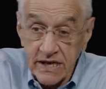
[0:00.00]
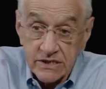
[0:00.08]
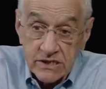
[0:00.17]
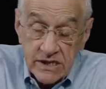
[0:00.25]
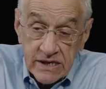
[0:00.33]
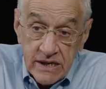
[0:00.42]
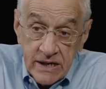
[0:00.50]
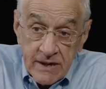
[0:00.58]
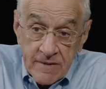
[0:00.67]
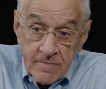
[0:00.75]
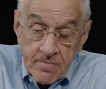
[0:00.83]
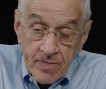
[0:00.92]
actually.
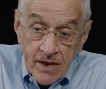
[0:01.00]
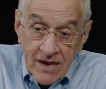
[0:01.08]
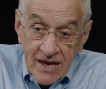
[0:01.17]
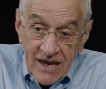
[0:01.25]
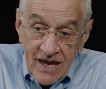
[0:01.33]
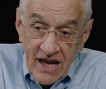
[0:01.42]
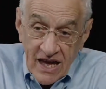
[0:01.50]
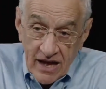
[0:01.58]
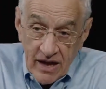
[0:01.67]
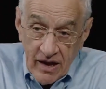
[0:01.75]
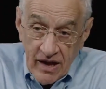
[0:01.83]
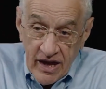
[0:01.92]

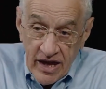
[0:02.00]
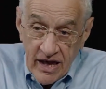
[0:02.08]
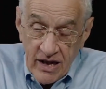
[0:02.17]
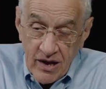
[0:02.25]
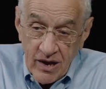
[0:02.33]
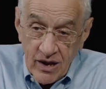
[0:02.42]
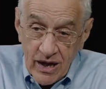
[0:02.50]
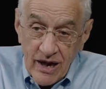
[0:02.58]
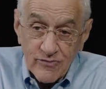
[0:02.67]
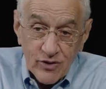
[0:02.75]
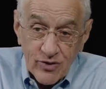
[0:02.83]
And after